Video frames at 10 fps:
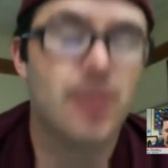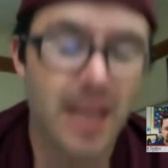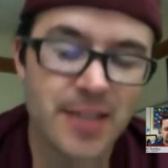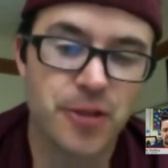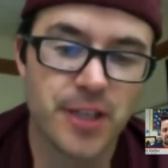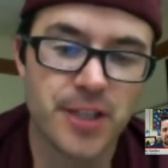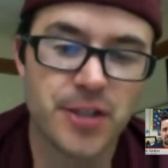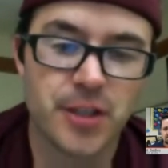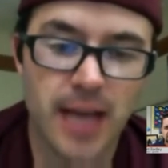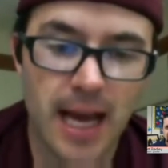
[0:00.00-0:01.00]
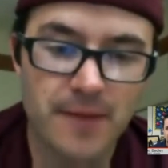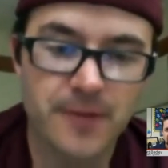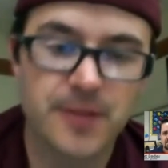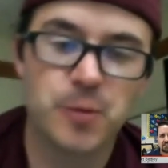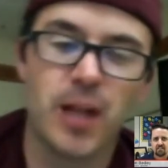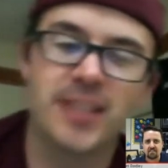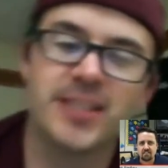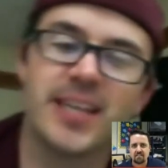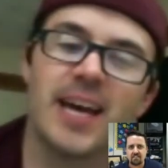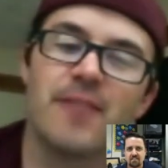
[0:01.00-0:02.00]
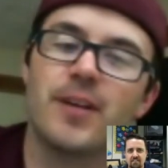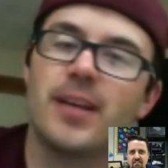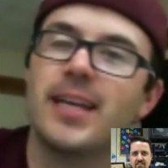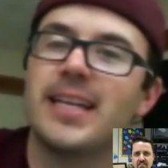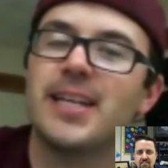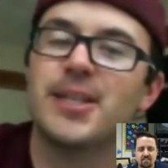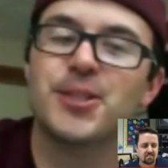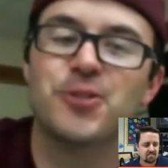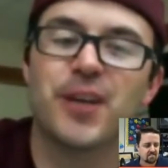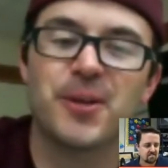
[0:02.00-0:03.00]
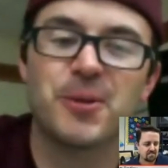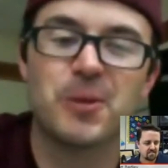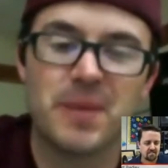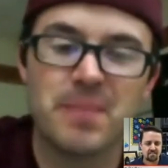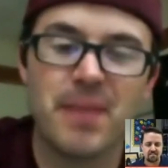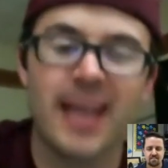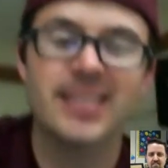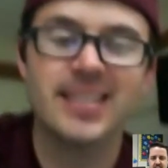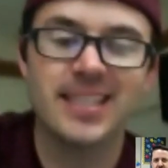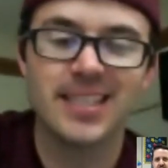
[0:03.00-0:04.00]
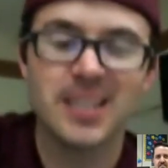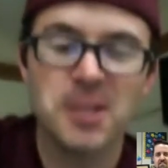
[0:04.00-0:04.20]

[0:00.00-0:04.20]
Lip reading: like a traditional conference. We'll actually have an illustrator who will be painting,